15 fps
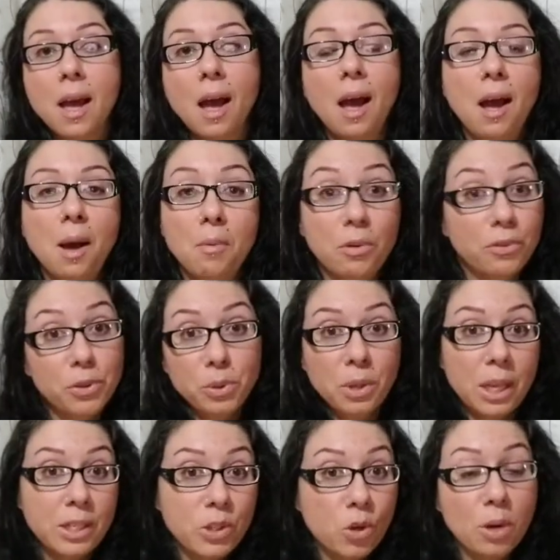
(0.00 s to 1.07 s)
or if you'd
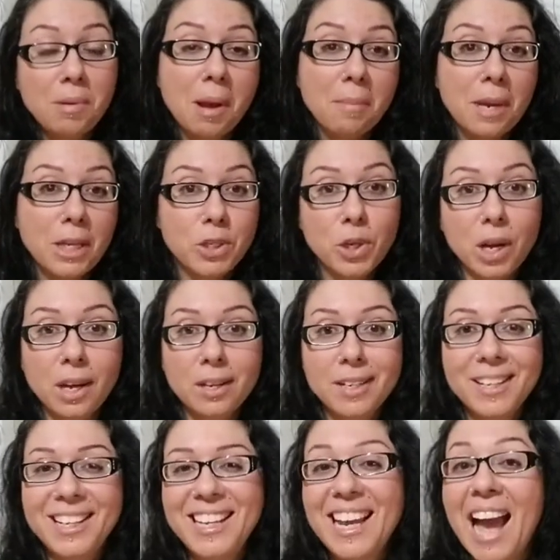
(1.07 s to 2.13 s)
like to join me on Patreon,
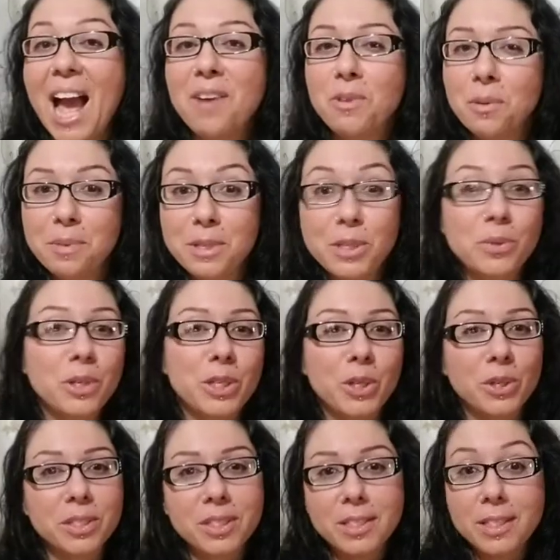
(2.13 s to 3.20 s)
I will be doing your
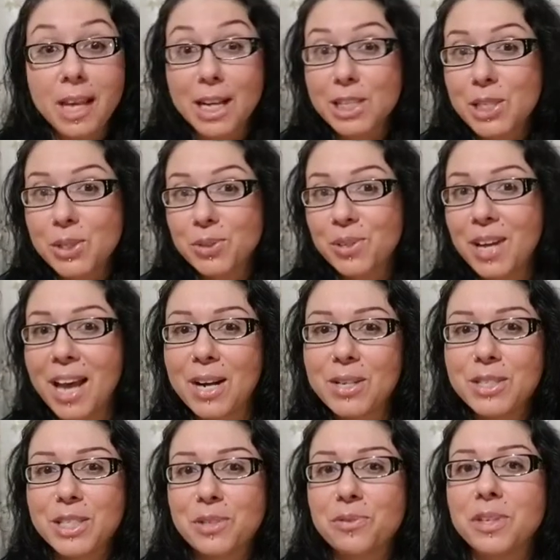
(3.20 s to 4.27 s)
sexual
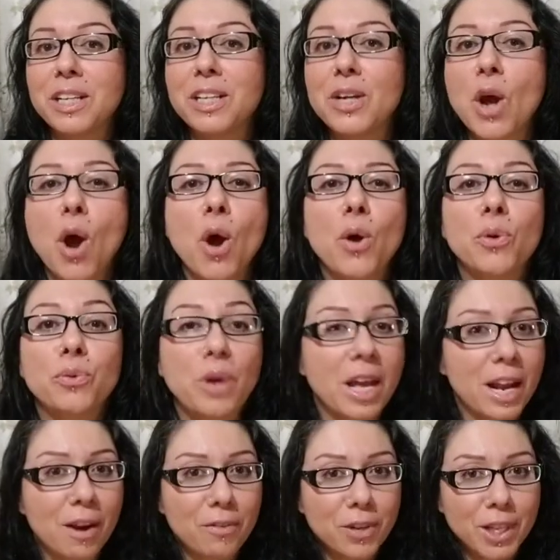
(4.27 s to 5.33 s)
energy read right
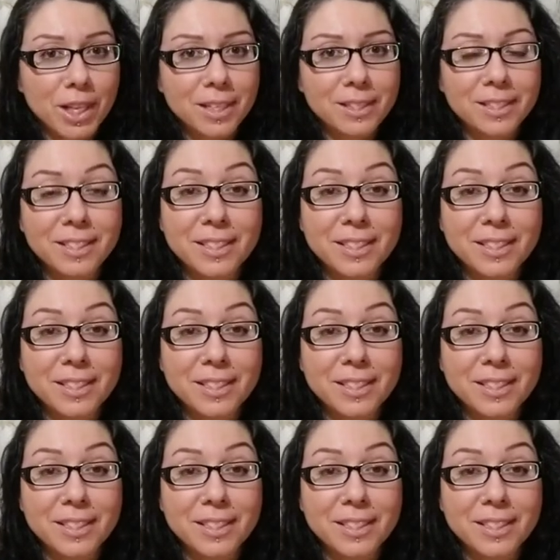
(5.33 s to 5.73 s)
after this.